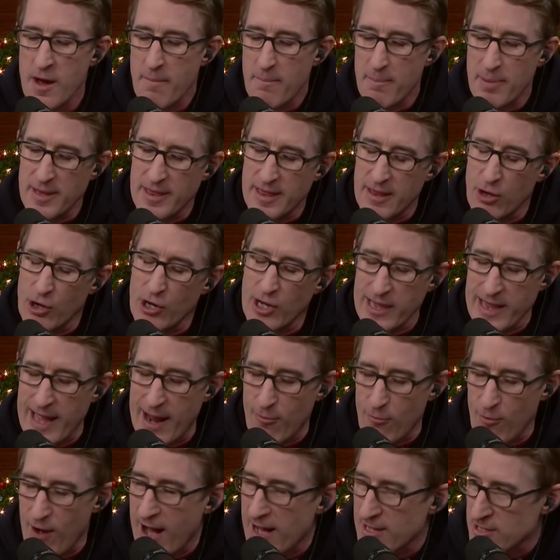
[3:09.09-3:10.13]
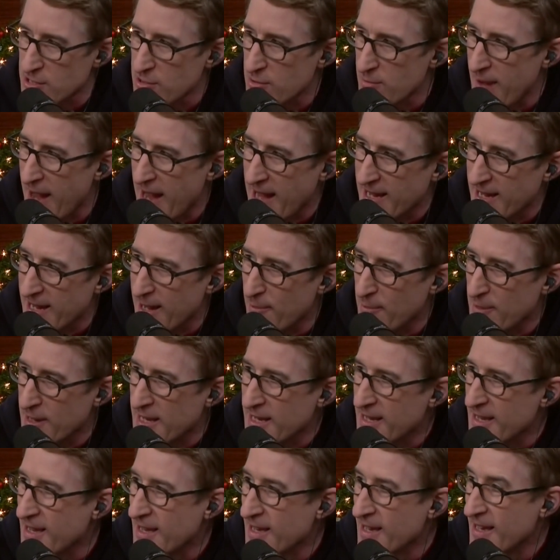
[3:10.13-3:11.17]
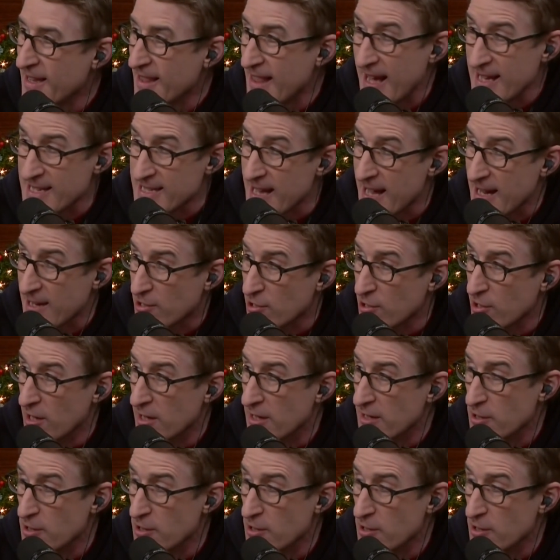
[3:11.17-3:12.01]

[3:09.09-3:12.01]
But look at that roster, Maggie. I mean, that's not good.